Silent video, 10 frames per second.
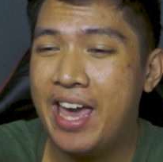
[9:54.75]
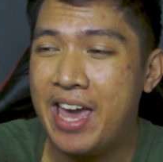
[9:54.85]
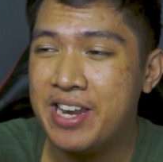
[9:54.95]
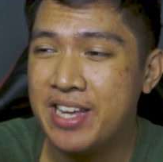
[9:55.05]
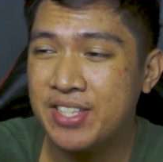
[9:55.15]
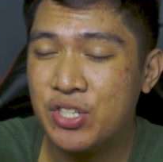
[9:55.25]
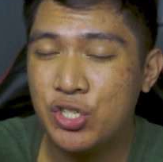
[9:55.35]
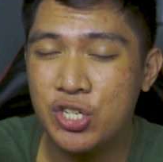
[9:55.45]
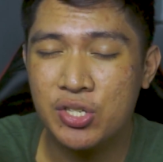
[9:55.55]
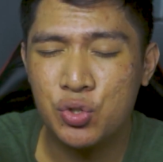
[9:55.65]
and it's
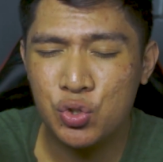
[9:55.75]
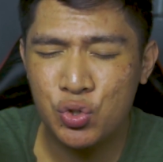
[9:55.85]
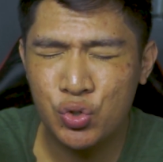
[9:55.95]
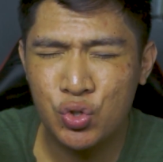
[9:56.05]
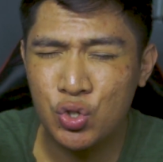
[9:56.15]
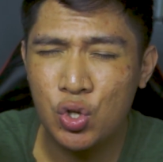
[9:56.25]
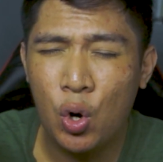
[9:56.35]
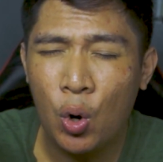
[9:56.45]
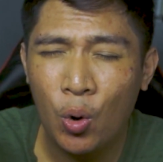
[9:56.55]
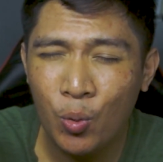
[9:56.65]
just
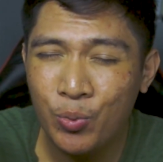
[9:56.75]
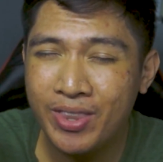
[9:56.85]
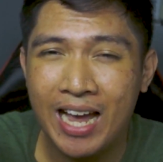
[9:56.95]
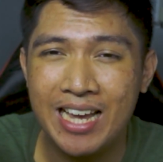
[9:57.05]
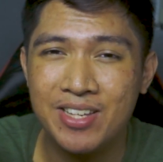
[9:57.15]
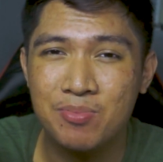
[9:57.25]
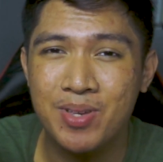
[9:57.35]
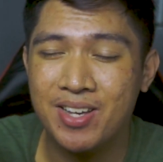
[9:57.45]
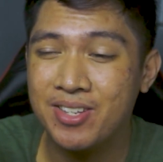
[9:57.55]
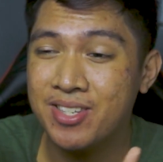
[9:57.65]
so nice
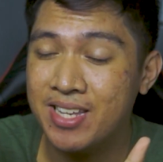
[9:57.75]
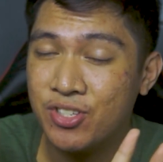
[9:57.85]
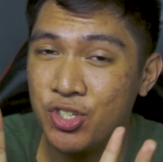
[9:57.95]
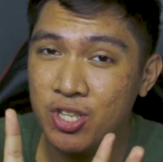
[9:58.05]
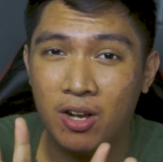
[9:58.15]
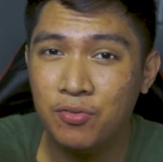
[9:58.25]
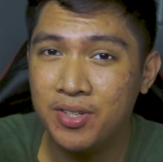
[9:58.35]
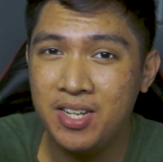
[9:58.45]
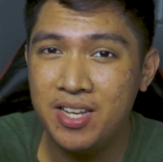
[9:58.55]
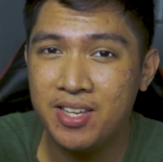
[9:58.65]
because it's
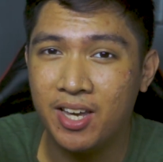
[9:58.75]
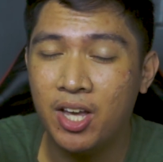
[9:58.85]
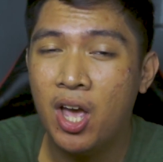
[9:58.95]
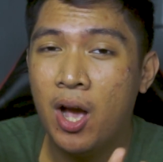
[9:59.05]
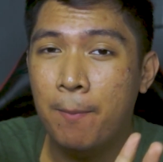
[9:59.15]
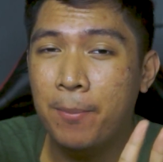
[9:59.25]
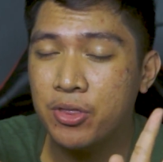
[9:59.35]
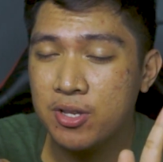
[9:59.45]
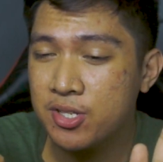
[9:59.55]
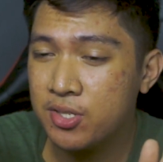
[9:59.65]
non-fatiguing, but there's